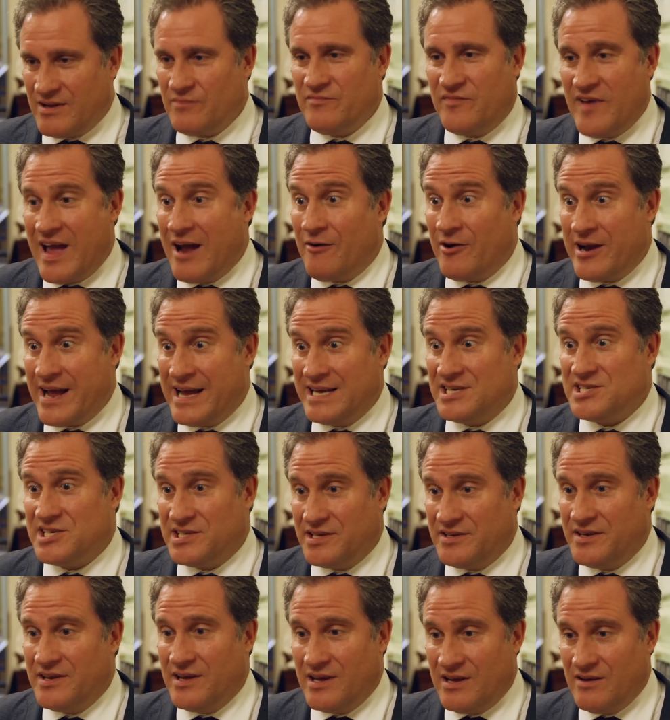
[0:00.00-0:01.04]

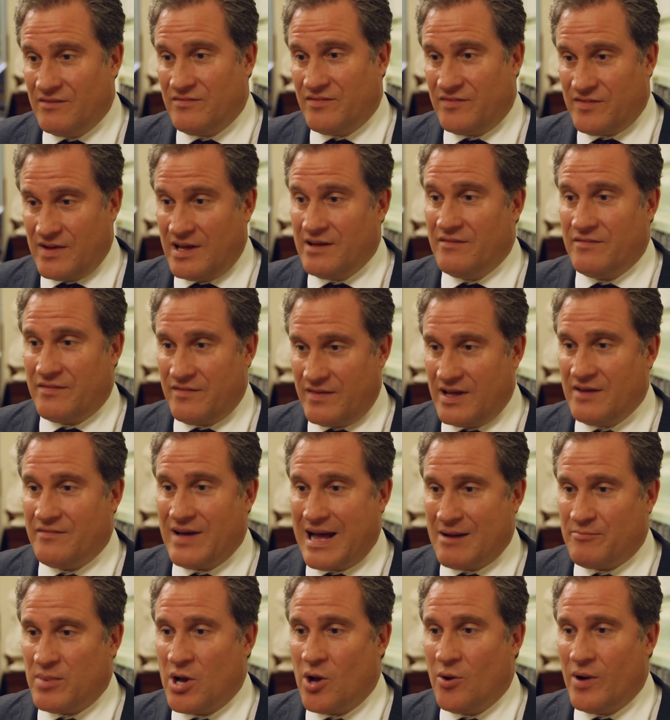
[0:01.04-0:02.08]
variation of, of, of
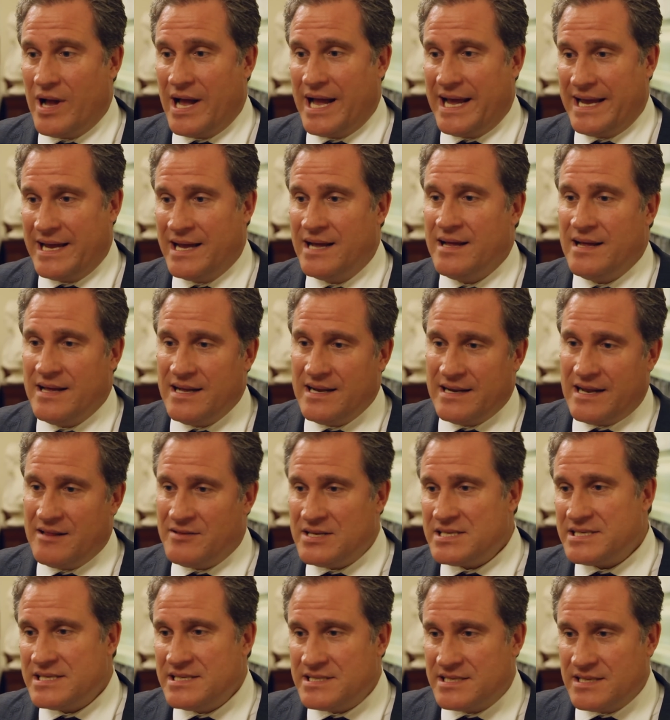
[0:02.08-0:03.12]
ApoA. Now,
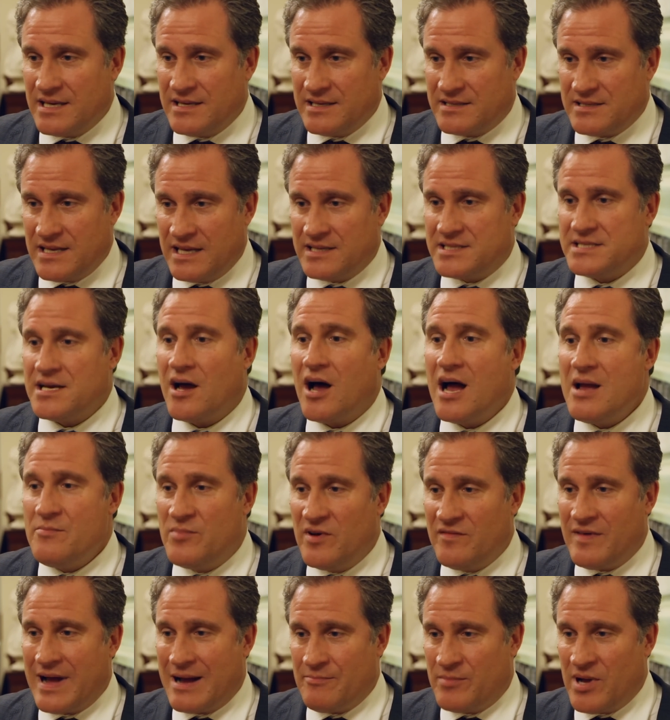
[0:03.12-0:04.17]
this is a, a, type
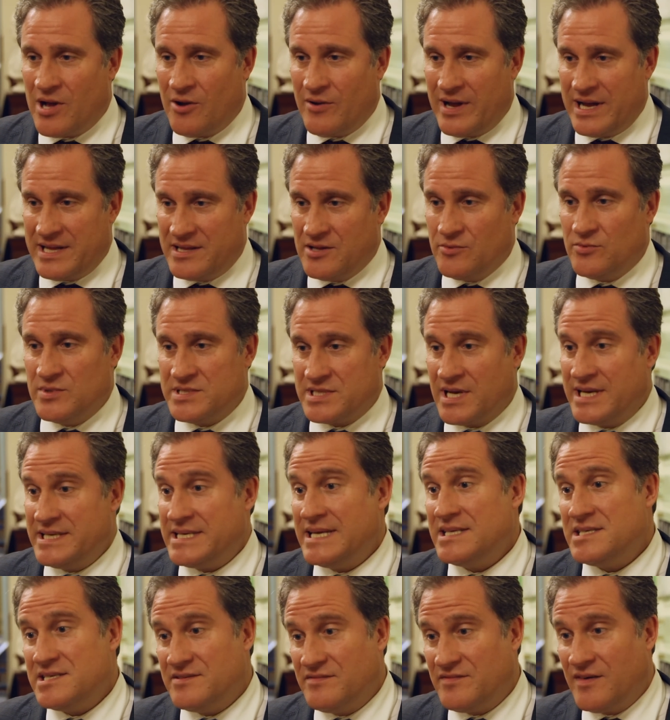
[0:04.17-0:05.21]
of ApoA that was
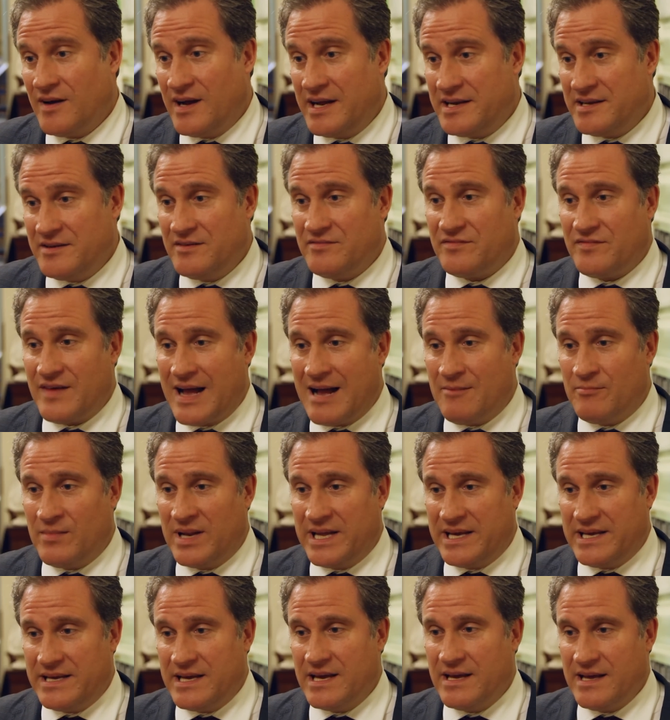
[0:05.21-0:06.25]
identified in a
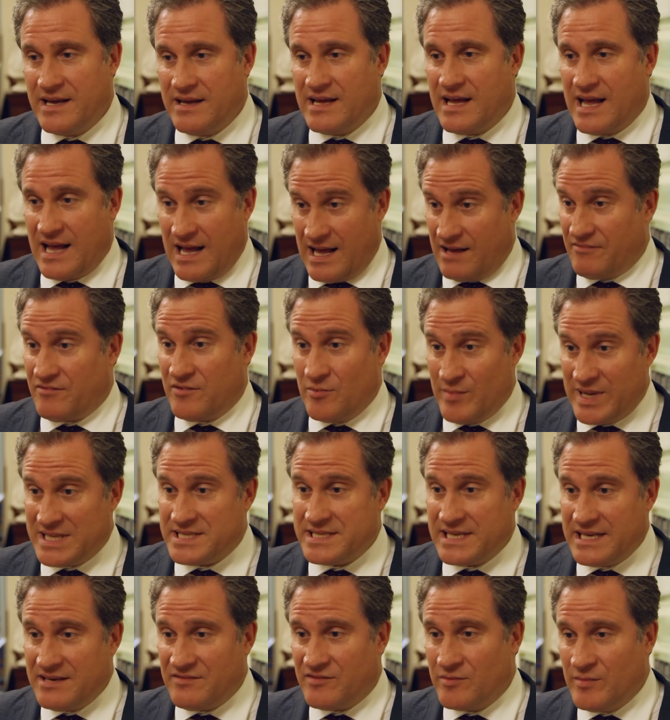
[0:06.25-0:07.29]
family uh, from
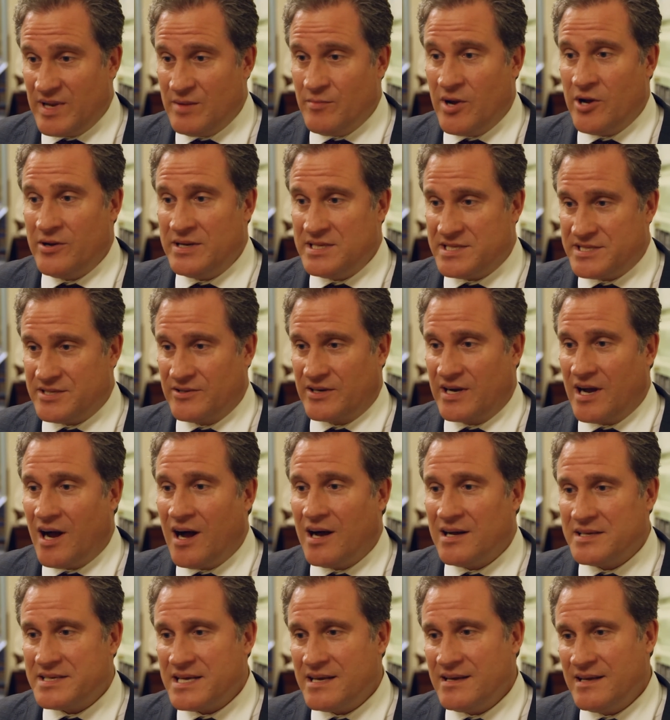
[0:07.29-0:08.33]
Italy, from Limone
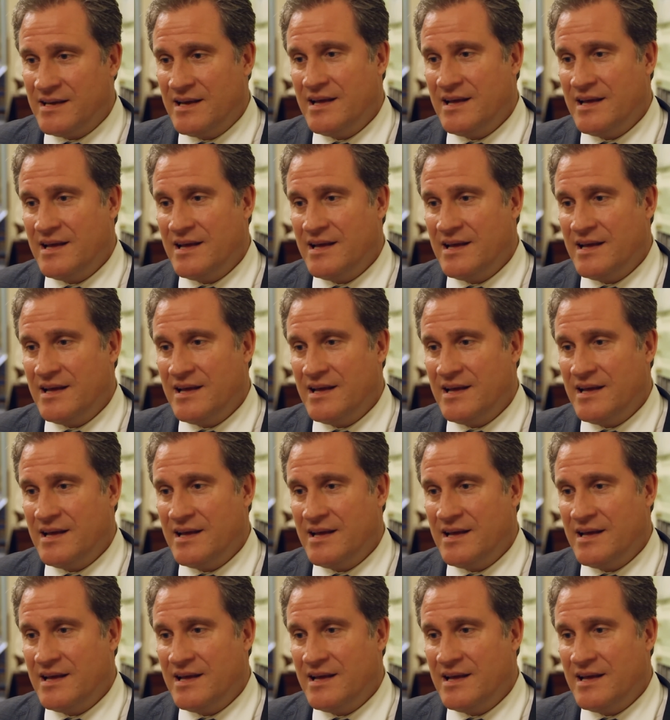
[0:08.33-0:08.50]
Garda,